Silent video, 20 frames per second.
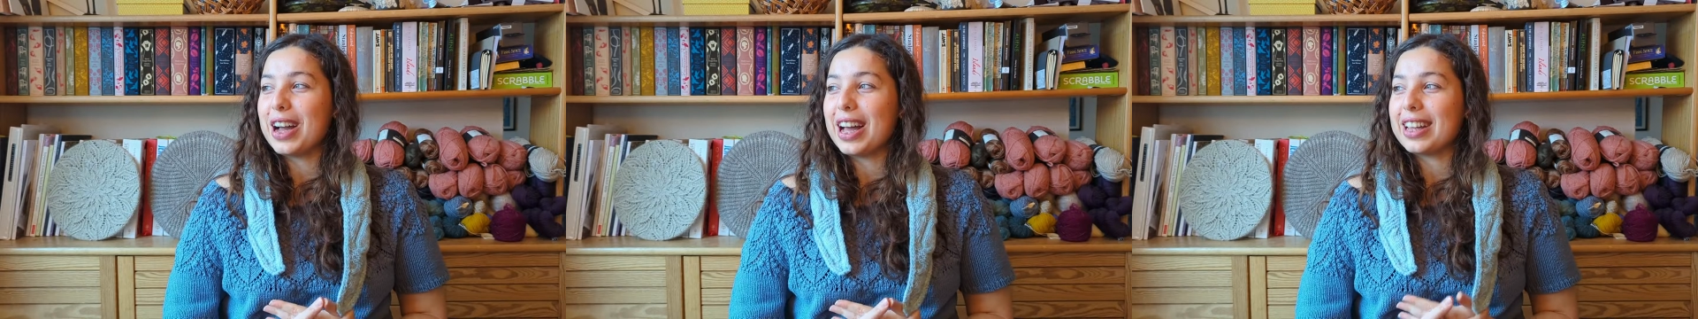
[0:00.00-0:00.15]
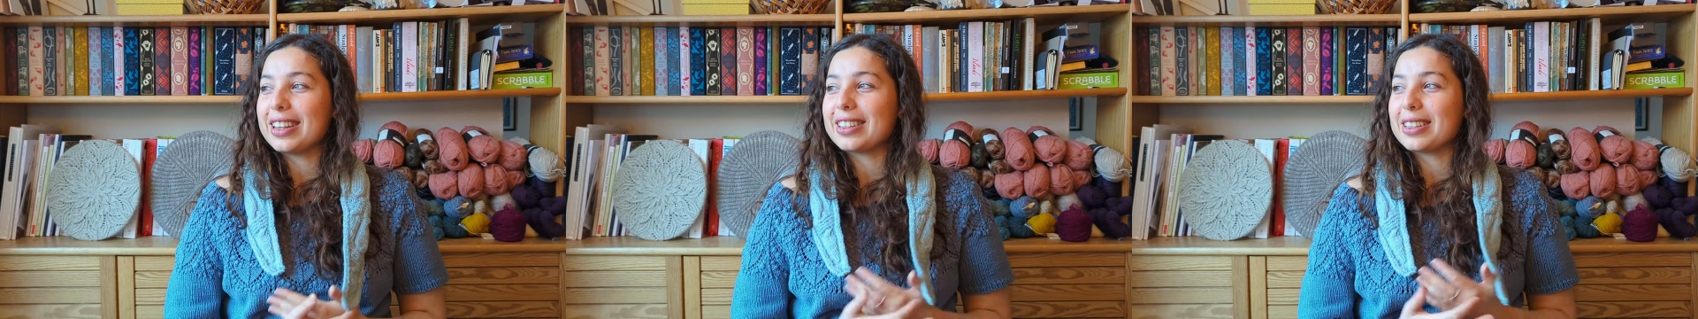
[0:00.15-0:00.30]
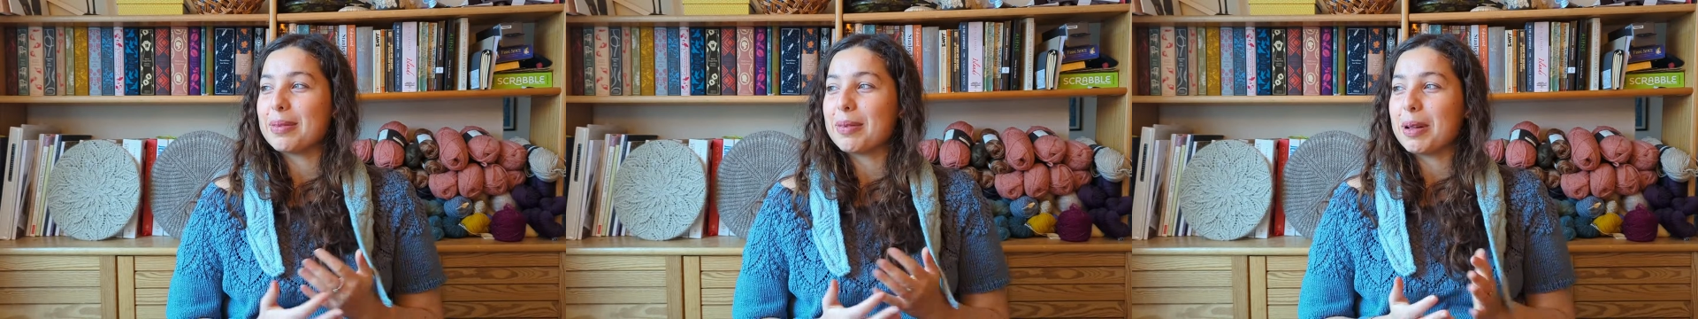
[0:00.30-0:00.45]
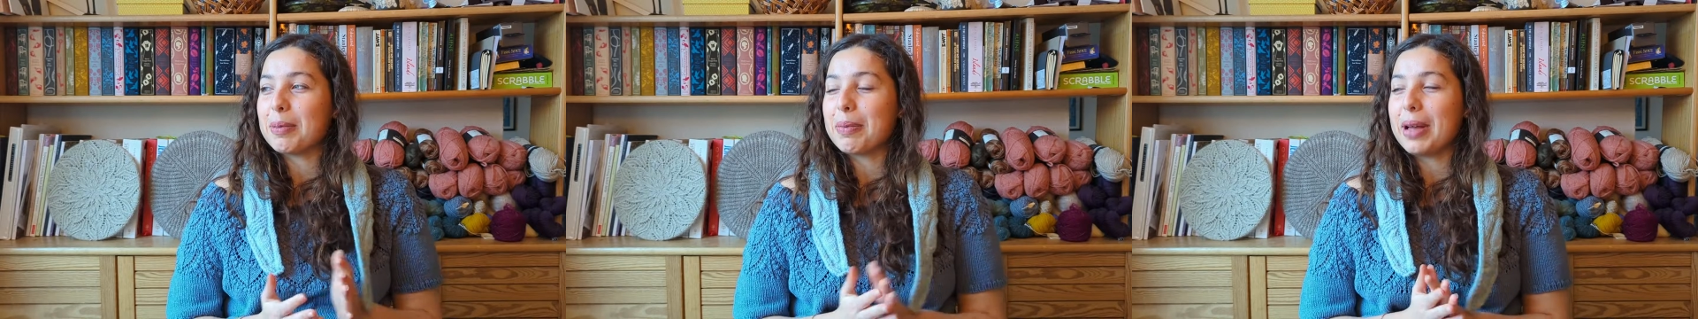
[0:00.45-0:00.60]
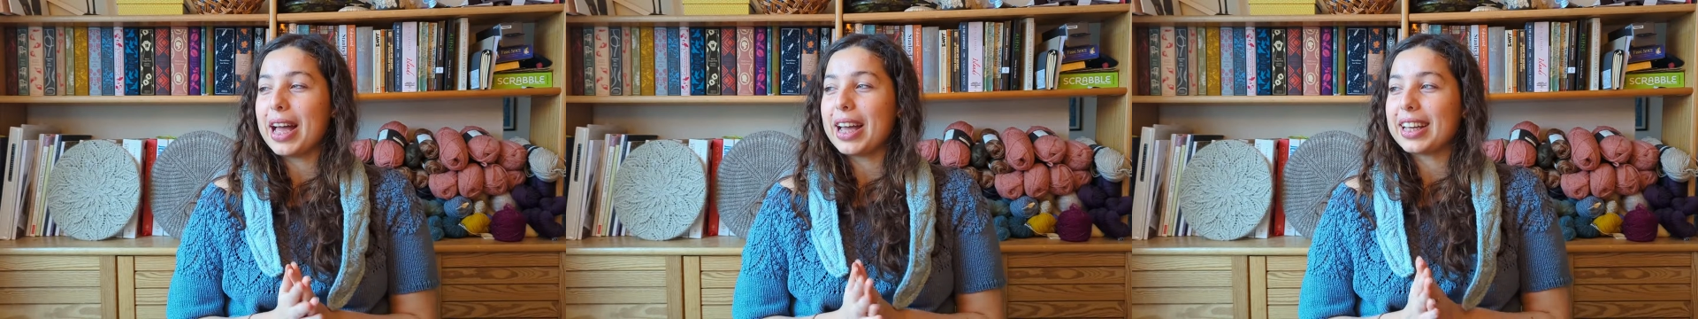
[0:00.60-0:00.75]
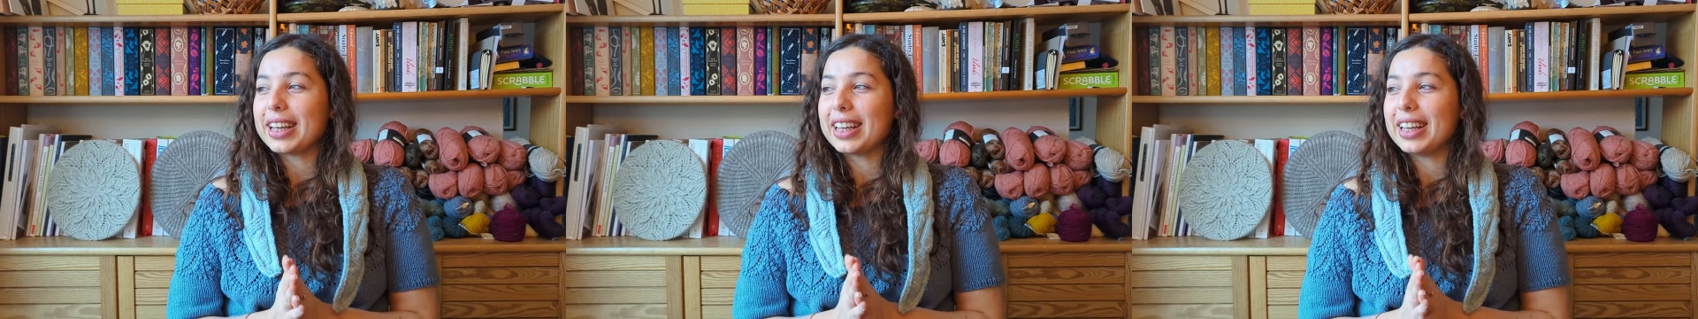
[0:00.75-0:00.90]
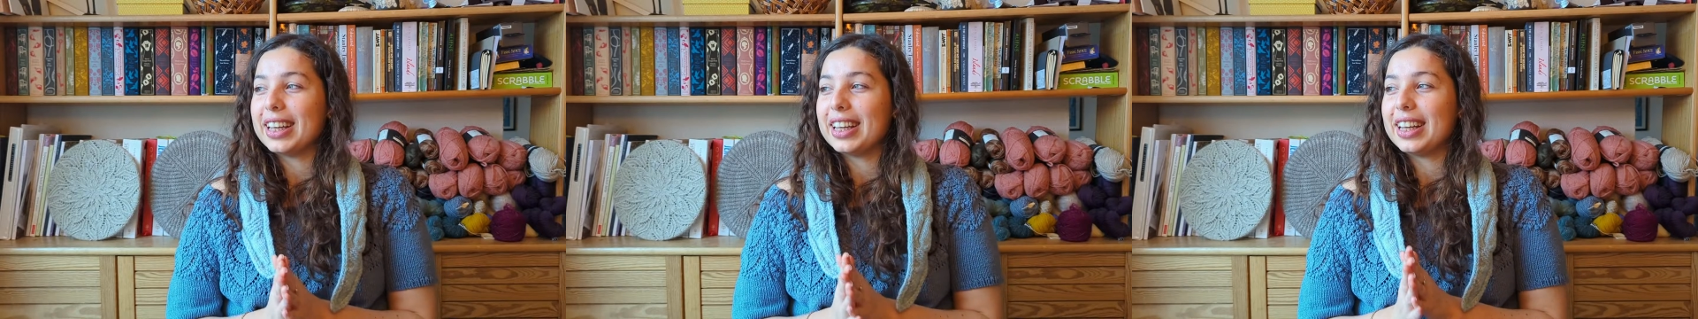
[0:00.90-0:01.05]
and some
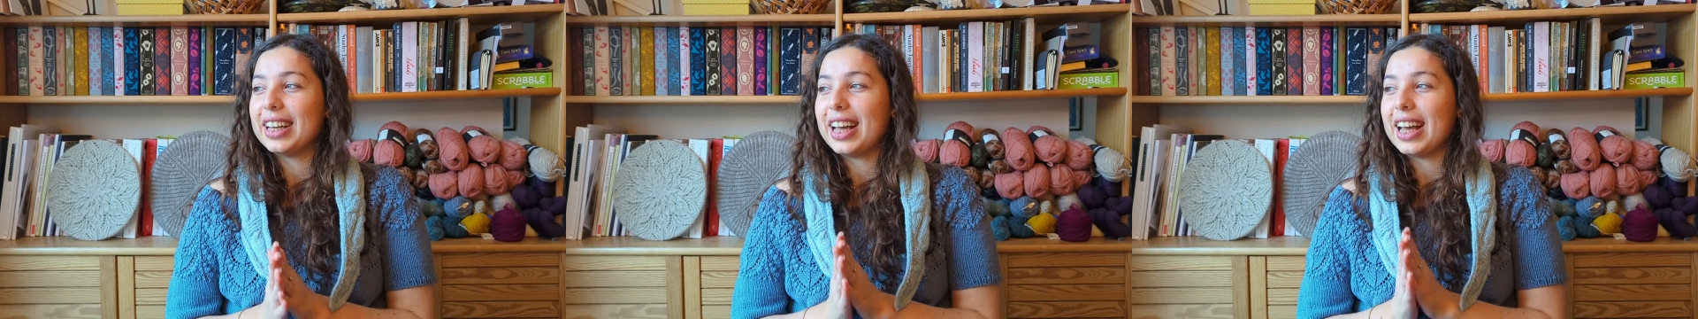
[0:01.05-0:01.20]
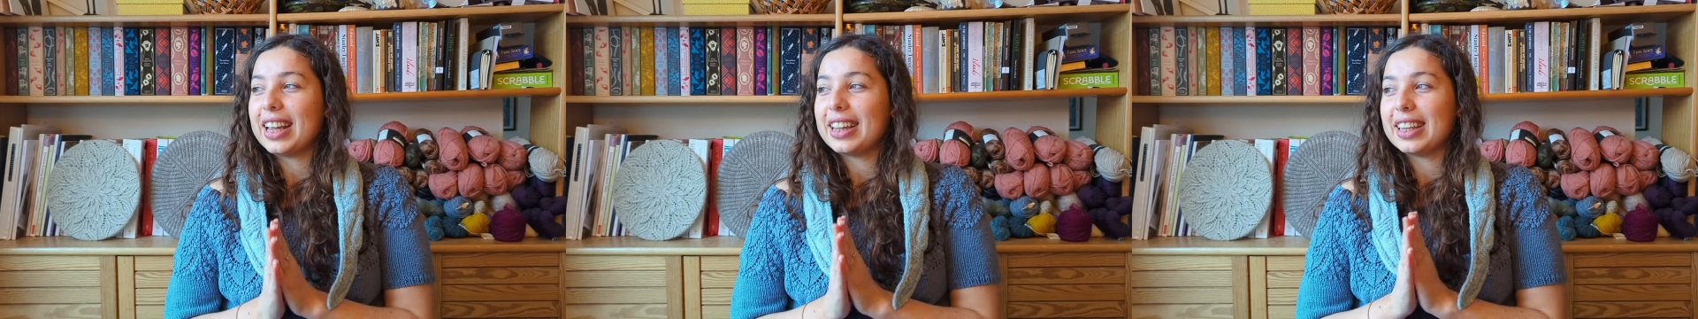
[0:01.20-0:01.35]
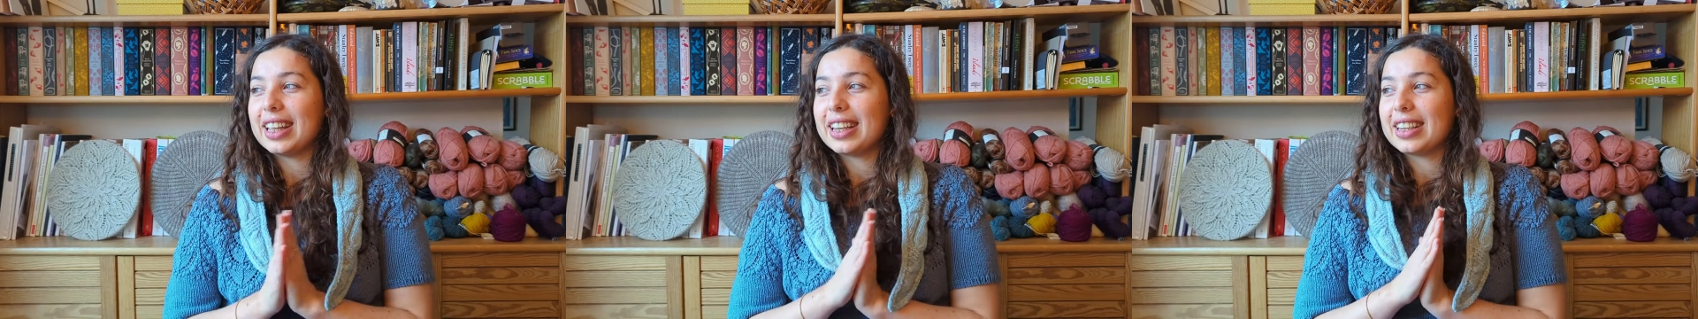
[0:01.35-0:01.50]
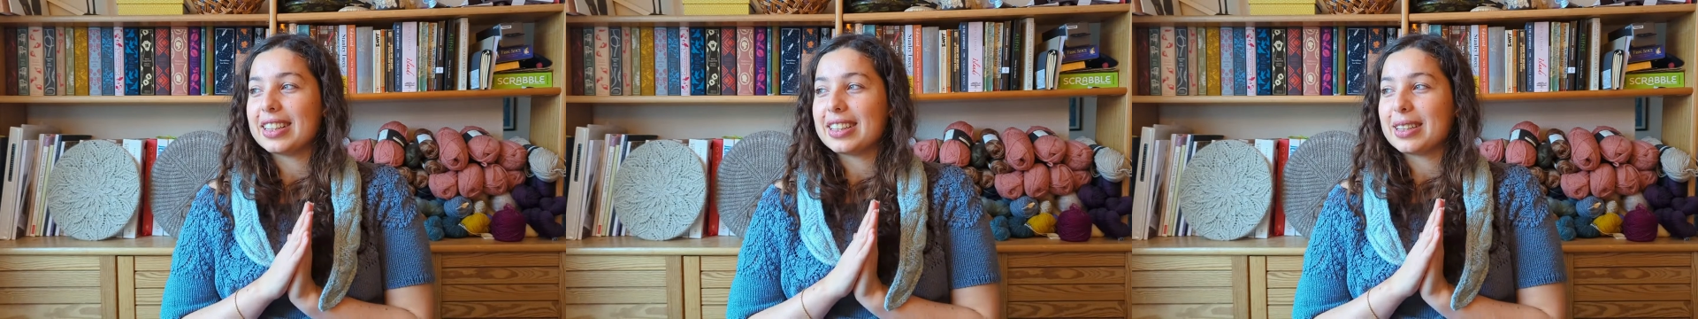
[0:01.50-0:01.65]
alpaca, and then